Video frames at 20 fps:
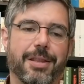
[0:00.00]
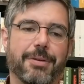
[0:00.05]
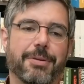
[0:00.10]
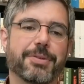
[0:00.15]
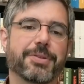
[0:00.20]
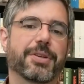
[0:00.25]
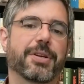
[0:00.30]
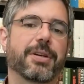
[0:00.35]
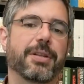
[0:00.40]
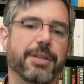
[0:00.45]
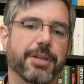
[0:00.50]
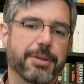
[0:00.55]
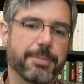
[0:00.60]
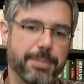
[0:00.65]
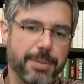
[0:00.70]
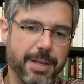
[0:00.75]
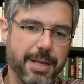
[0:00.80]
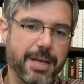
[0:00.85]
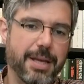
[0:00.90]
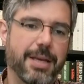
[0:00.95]
there was a clear
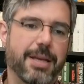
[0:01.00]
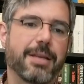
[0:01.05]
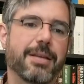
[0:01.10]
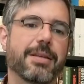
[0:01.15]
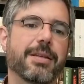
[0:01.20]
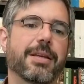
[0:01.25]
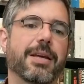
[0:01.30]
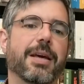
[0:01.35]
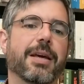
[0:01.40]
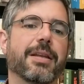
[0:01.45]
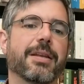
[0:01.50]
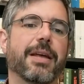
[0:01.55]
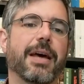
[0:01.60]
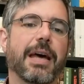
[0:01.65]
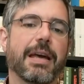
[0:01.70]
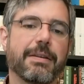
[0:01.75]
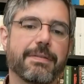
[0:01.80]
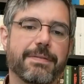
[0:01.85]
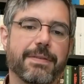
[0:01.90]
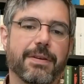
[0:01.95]
plan, and
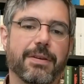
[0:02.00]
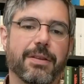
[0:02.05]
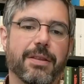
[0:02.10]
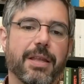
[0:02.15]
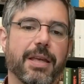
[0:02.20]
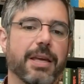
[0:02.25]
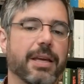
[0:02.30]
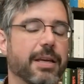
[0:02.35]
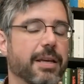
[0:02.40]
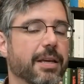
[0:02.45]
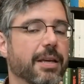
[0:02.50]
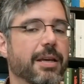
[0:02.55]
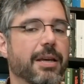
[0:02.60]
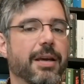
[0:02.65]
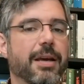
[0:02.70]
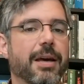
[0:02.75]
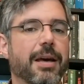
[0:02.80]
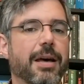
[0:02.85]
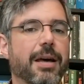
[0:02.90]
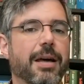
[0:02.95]
I felt like
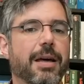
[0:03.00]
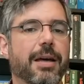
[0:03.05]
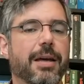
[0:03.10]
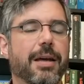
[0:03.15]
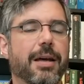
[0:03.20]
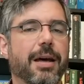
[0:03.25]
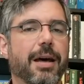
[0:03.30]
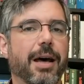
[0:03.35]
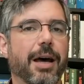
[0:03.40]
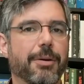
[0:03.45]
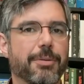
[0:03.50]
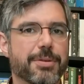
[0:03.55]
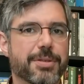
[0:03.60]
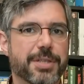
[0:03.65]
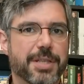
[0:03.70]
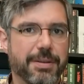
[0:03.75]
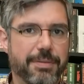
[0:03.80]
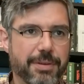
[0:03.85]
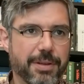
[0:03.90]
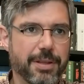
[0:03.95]
I
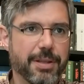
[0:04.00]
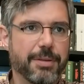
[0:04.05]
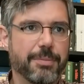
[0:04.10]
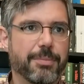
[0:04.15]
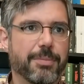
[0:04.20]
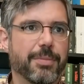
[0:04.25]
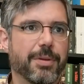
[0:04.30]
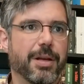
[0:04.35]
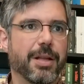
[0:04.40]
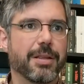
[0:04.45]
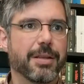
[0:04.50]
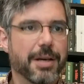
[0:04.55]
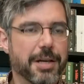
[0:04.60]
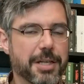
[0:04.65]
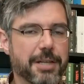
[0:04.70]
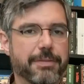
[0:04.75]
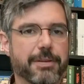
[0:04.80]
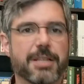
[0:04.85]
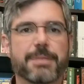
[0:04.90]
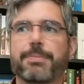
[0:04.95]
was giving them a
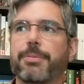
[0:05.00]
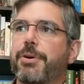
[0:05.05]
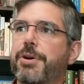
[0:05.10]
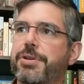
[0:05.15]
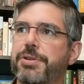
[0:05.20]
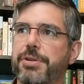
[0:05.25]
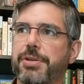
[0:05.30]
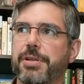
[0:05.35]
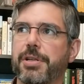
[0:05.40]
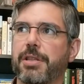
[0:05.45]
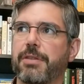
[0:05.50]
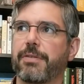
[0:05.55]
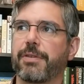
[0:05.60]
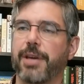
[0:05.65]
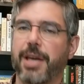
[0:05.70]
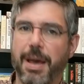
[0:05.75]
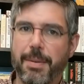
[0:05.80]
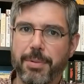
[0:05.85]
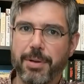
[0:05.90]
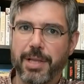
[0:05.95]
lot of exposure to the
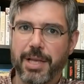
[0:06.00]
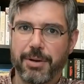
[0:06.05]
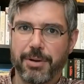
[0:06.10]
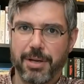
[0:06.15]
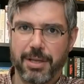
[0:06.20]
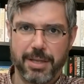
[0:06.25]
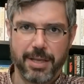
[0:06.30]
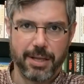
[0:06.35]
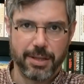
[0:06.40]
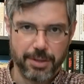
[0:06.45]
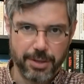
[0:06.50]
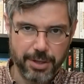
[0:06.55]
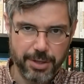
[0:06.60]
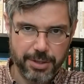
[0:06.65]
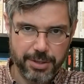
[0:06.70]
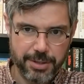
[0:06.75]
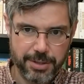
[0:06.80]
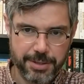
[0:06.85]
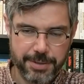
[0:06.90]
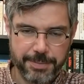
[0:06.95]
vocabulary they
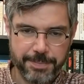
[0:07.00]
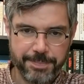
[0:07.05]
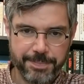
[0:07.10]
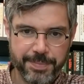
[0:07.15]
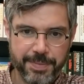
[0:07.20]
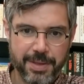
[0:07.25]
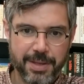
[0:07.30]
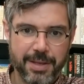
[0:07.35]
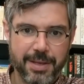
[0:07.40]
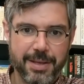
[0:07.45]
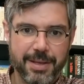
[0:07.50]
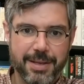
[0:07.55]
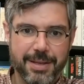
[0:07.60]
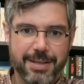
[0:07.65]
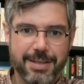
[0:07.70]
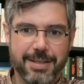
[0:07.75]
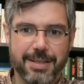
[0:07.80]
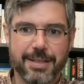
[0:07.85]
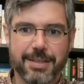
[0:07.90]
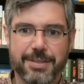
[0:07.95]
learned
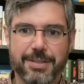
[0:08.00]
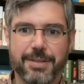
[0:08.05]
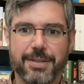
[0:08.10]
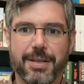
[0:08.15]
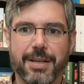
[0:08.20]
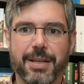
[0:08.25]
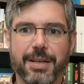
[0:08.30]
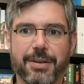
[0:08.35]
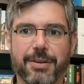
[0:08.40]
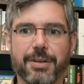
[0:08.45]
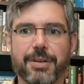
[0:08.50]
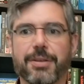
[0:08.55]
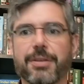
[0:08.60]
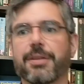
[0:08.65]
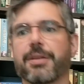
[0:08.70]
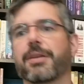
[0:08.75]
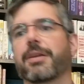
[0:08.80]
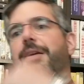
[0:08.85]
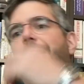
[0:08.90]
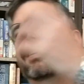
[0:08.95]
so that it could
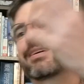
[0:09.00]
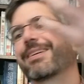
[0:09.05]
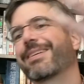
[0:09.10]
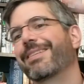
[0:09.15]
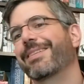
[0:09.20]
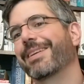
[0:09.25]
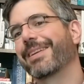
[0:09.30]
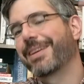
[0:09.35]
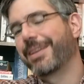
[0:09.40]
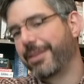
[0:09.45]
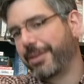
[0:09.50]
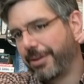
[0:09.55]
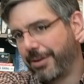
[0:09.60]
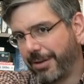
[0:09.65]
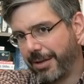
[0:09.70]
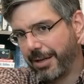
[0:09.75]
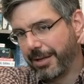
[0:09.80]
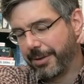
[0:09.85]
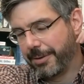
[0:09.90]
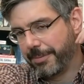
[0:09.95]
click in
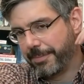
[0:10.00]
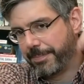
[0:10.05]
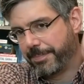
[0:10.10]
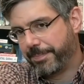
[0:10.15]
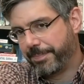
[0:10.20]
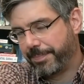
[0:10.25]
their head.